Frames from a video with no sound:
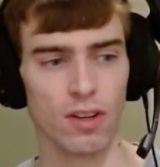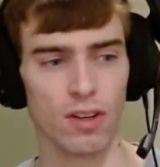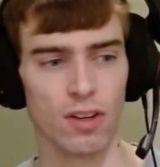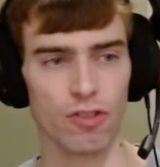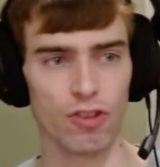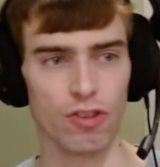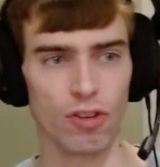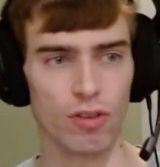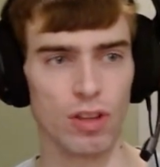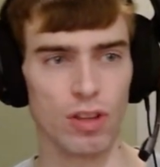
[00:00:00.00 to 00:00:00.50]

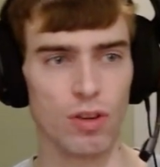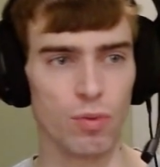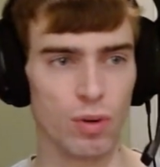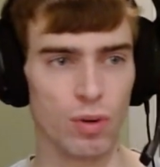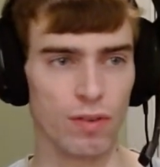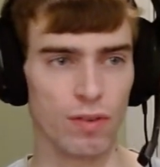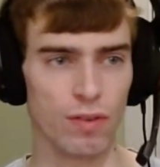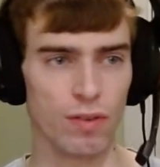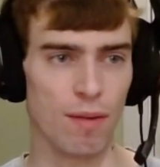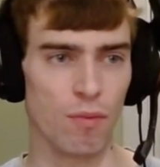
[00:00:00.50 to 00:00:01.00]
Surely you would have
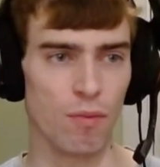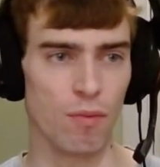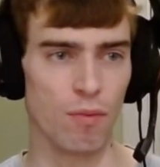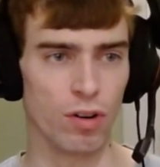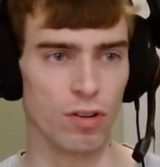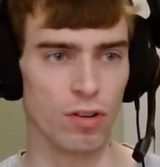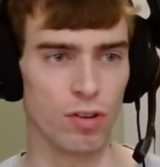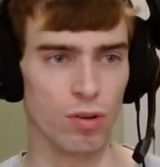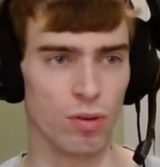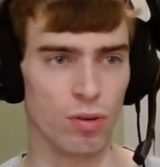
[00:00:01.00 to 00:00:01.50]
had more to
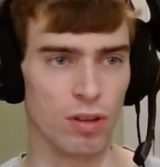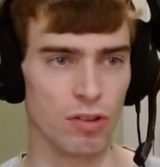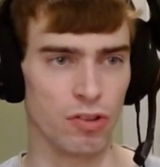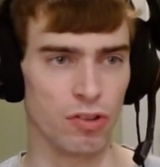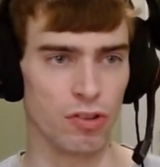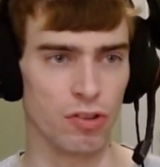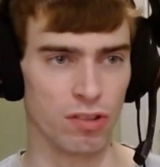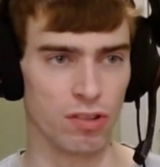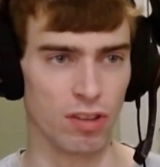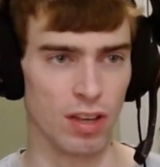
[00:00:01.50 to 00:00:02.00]
do than
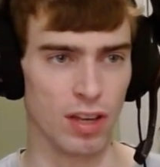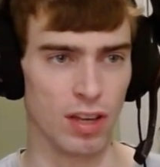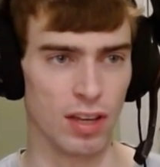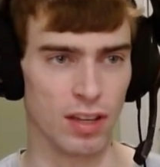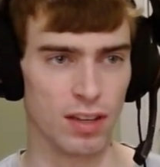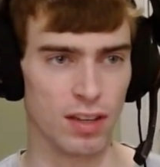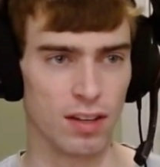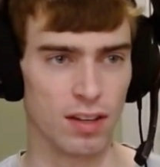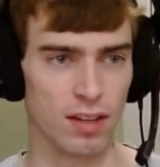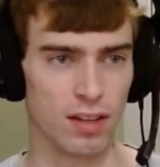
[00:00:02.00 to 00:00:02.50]
just, like,